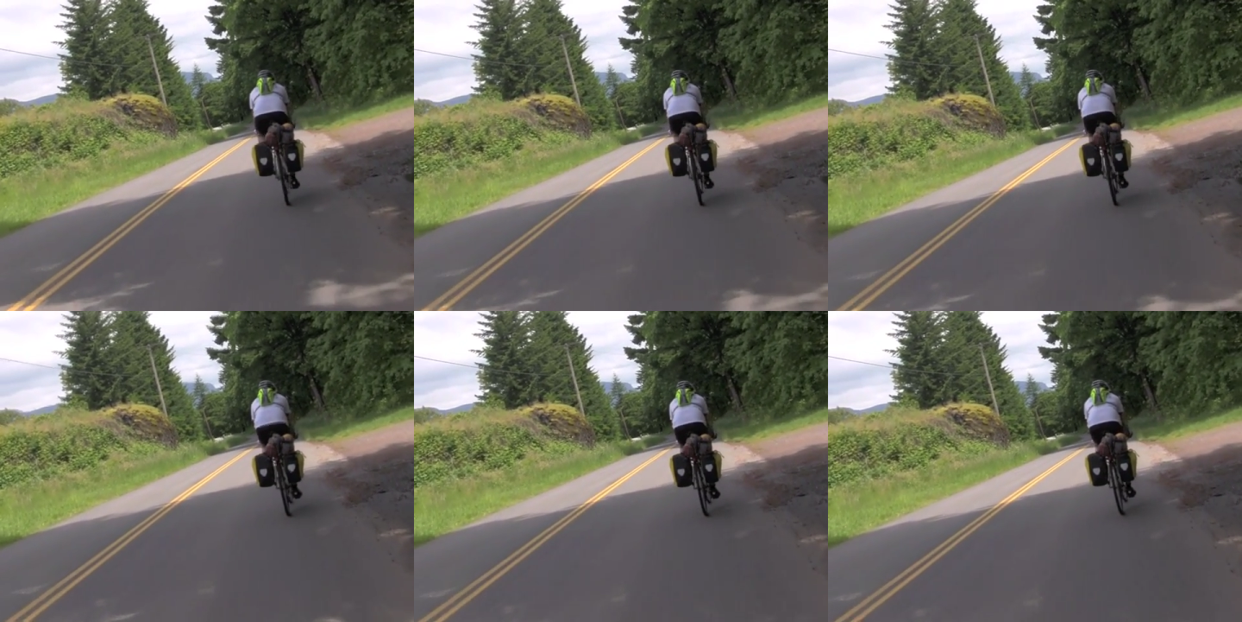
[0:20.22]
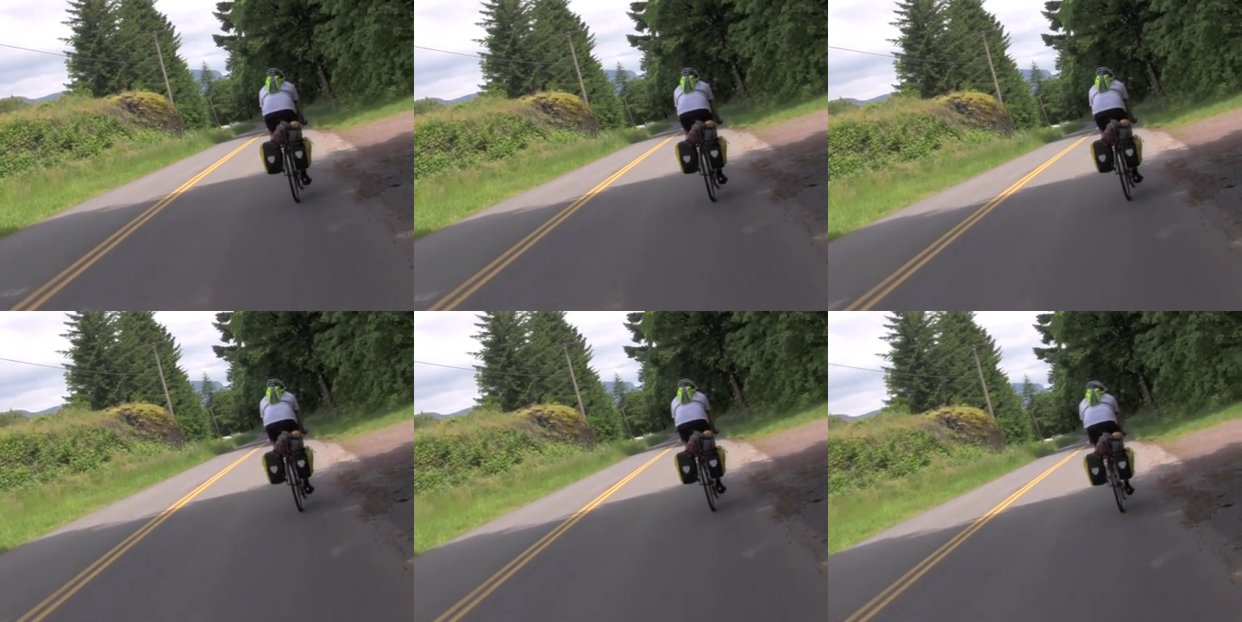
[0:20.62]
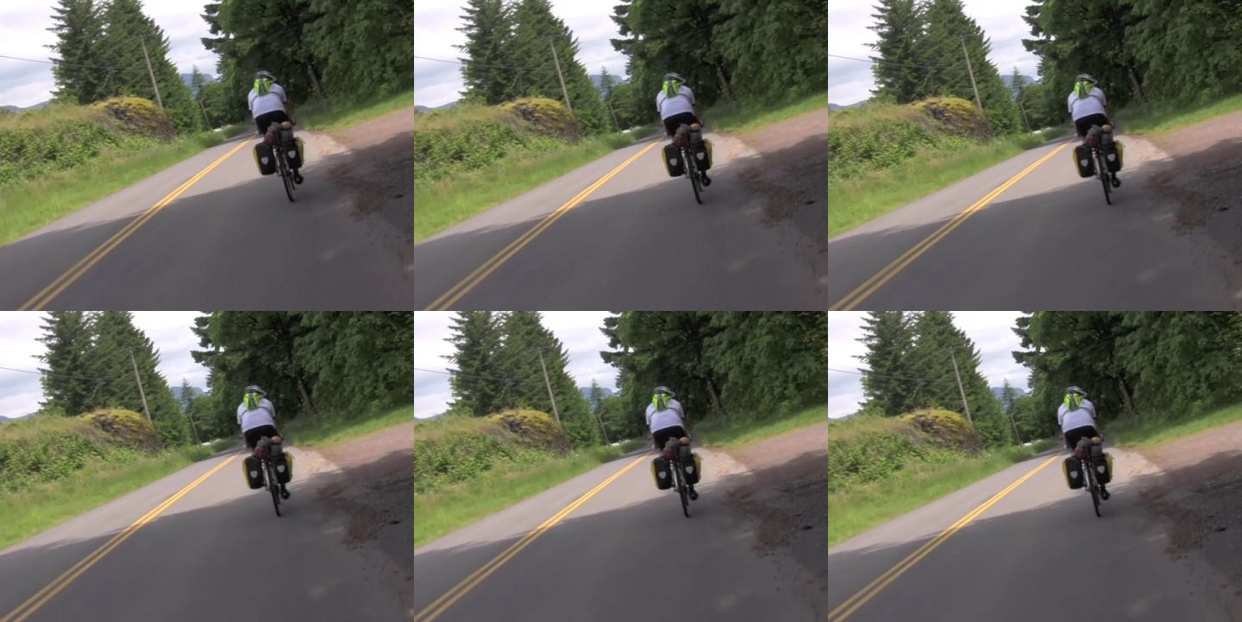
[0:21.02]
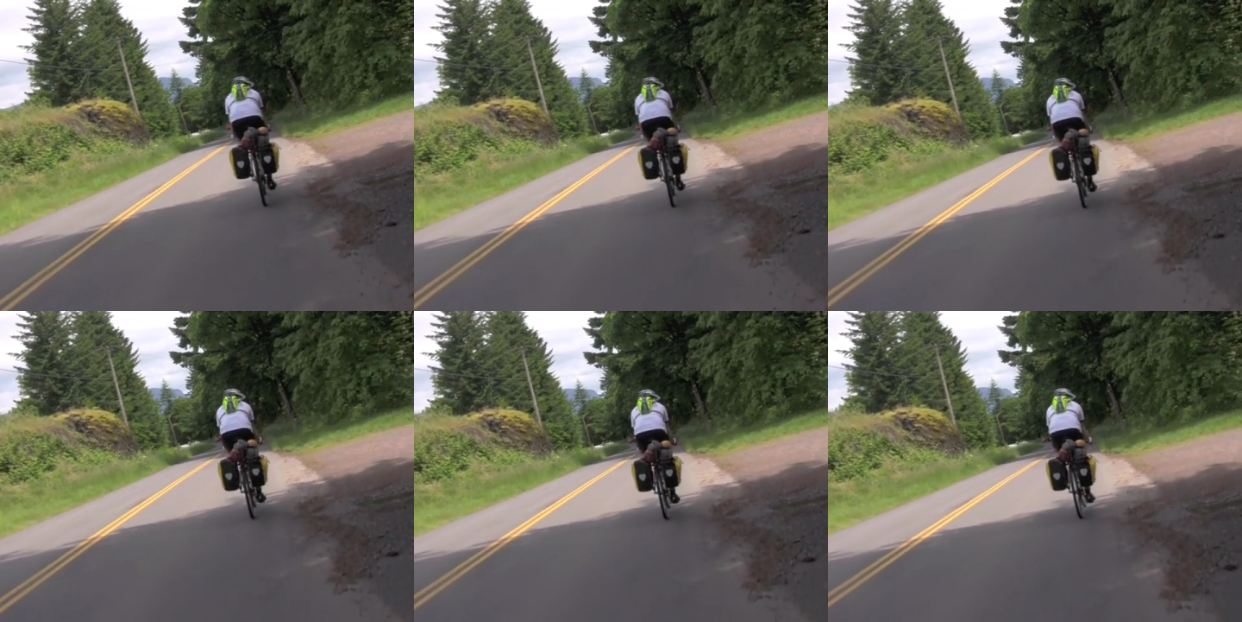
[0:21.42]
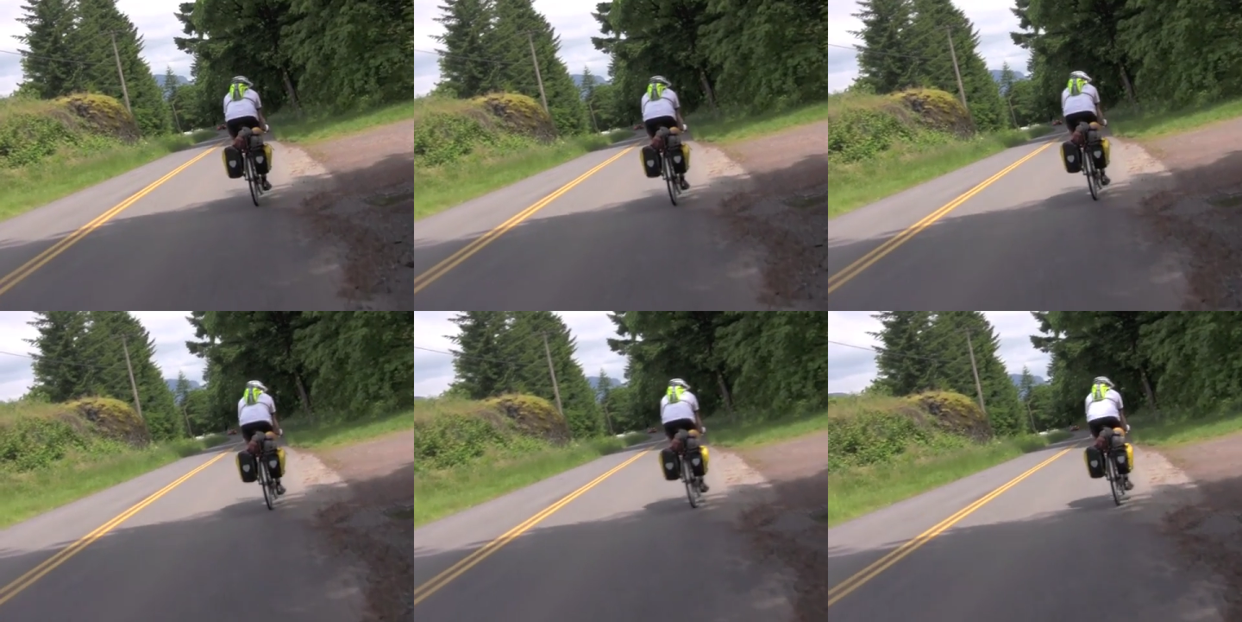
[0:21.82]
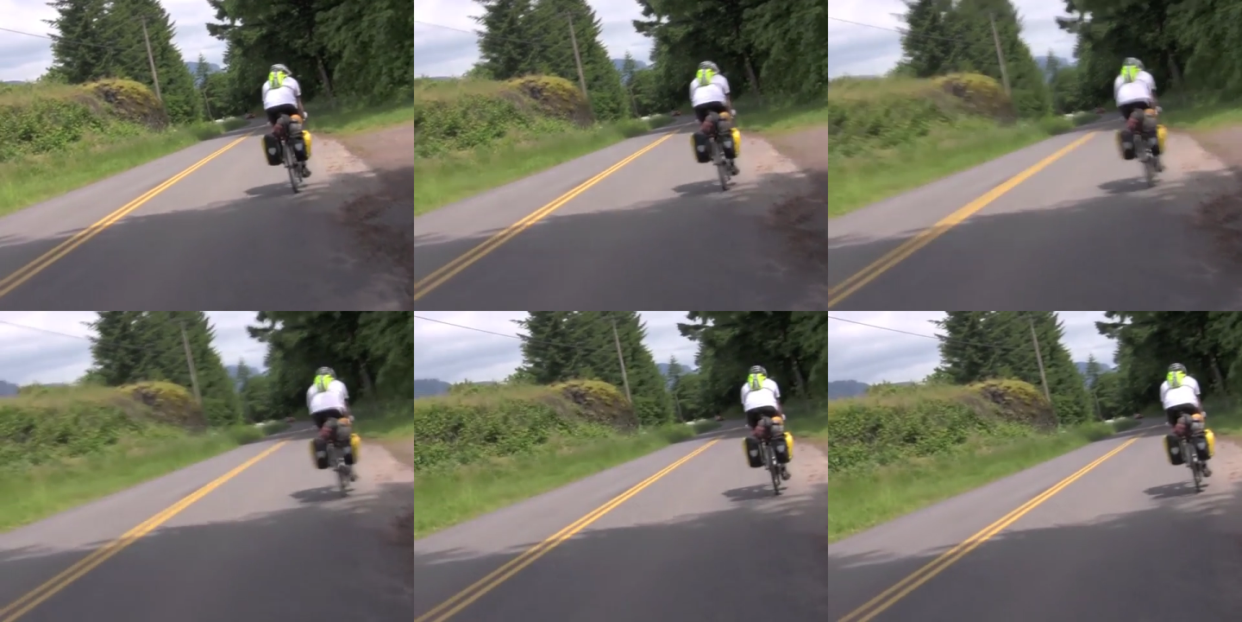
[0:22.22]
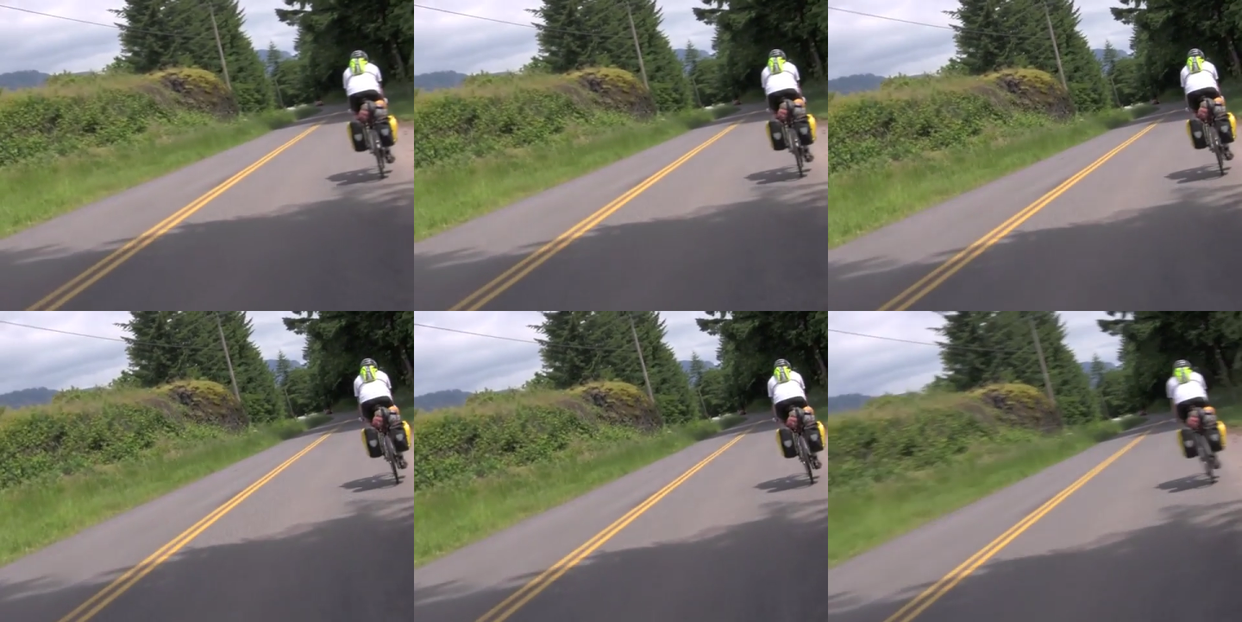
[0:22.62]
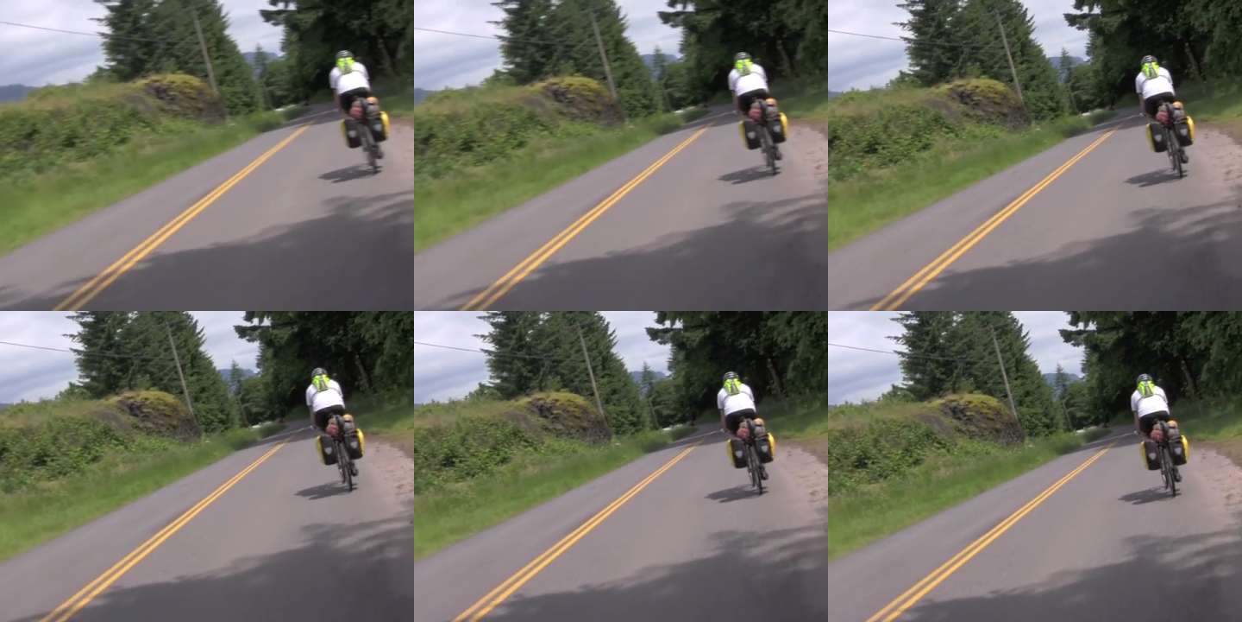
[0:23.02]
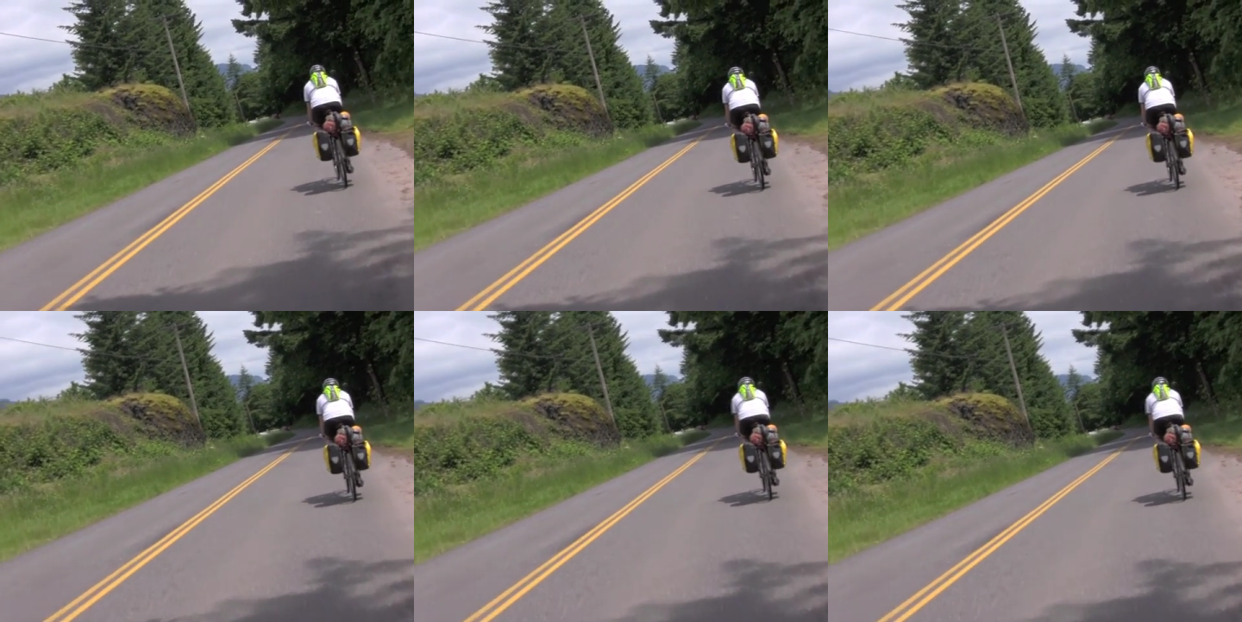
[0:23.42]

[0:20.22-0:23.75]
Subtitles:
Nobody's mouth can be seen.